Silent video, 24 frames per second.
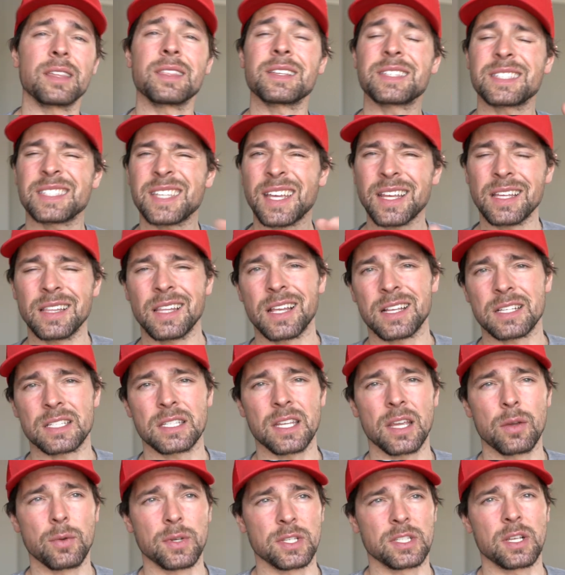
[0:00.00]
The second last
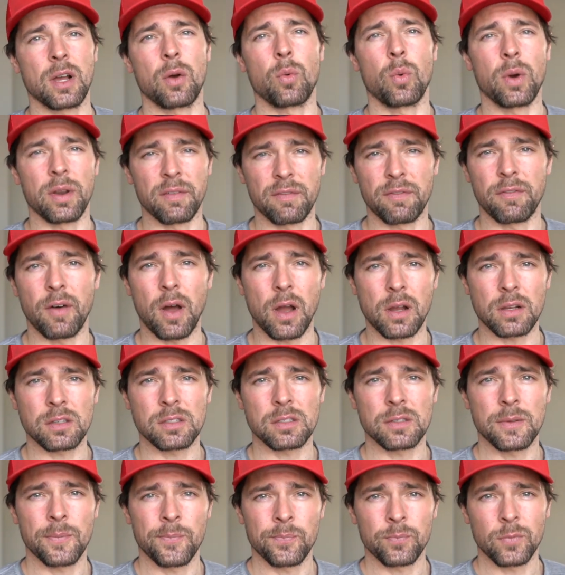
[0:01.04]
day we saw one
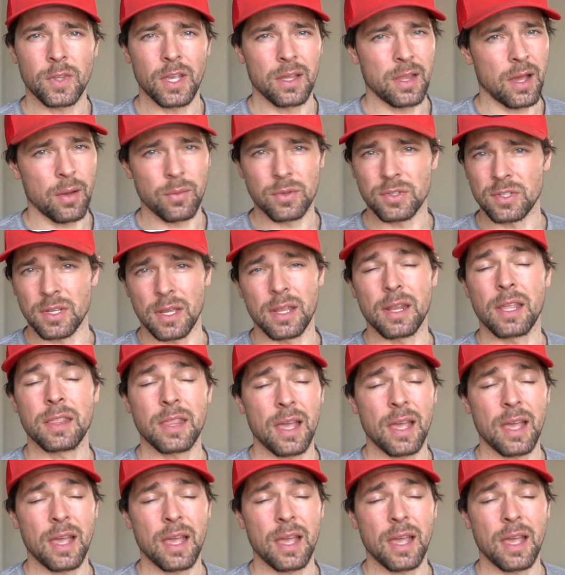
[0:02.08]
fox, and that was it.